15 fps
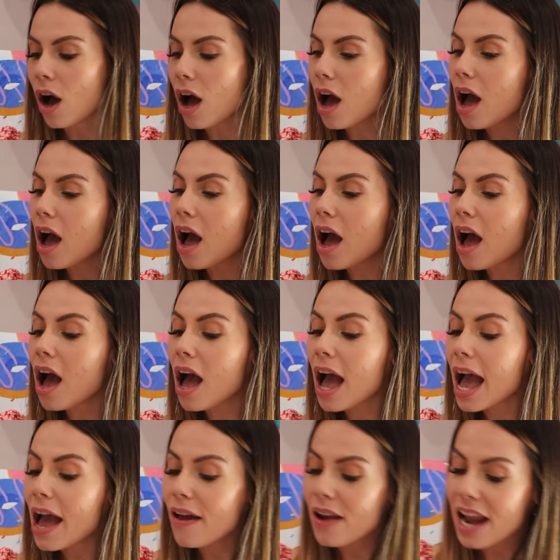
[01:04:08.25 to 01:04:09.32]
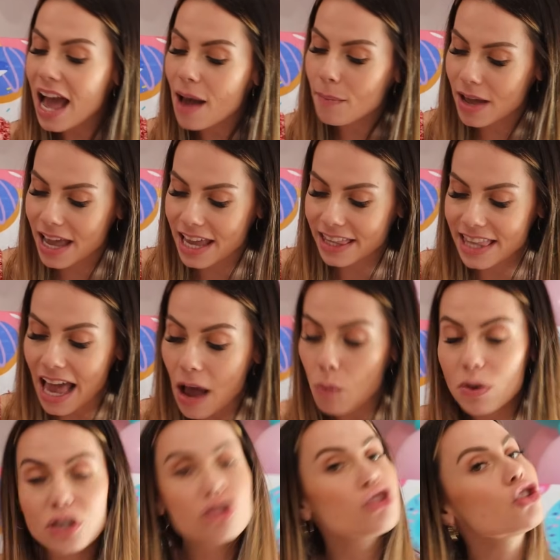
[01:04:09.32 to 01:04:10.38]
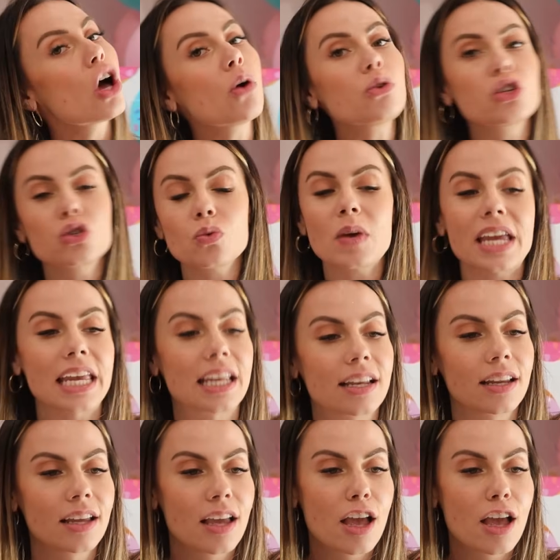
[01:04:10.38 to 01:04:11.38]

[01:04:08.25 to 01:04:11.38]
Oh, Llama, that was so sweet.